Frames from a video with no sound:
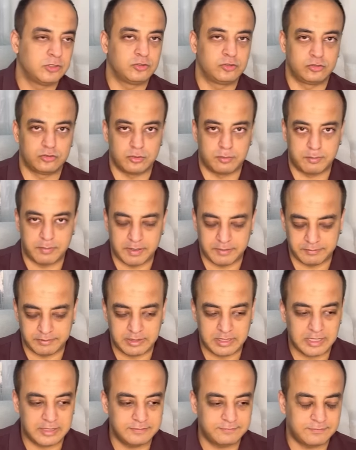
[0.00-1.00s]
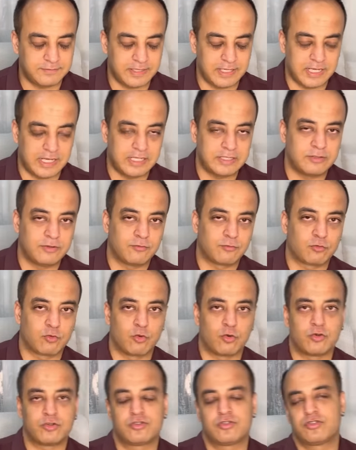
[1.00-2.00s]
your married life, and of
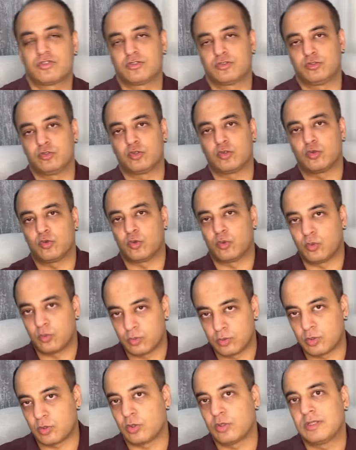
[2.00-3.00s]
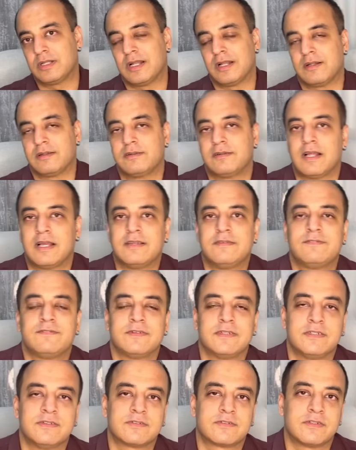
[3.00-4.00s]
course, your overall life
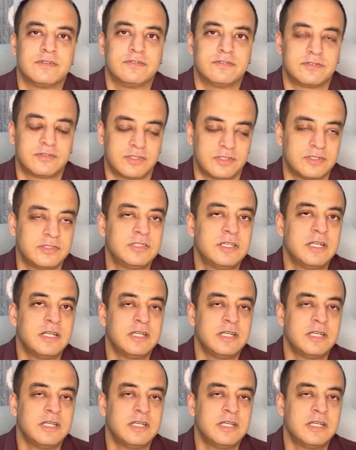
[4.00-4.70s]
is concerned.